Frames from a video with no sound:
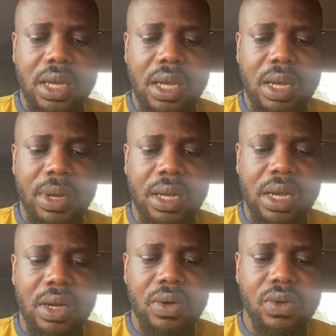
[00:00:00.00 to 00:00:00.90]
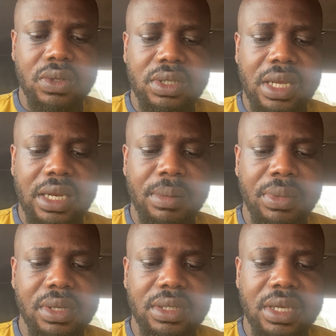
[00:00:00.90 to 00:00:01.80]
Amaka
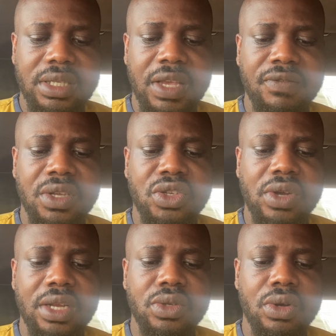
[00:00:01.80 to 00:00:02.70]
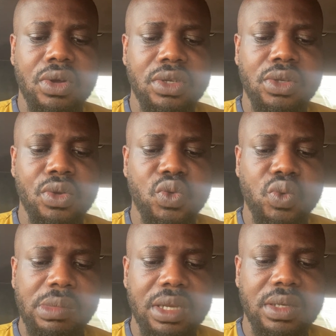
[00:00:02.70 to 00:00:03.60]
Osanebi says, if they try to hurt those
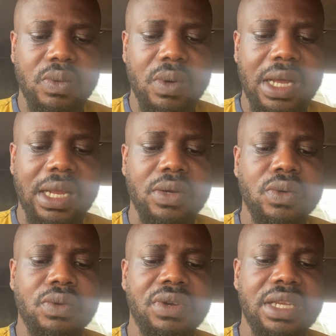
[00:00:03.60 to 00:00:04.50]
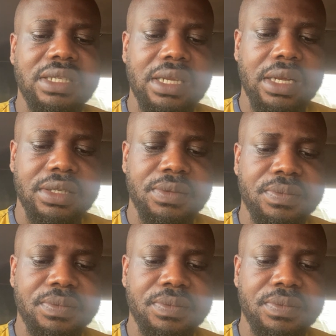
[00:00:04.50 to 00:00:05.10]
women, wahala go really start.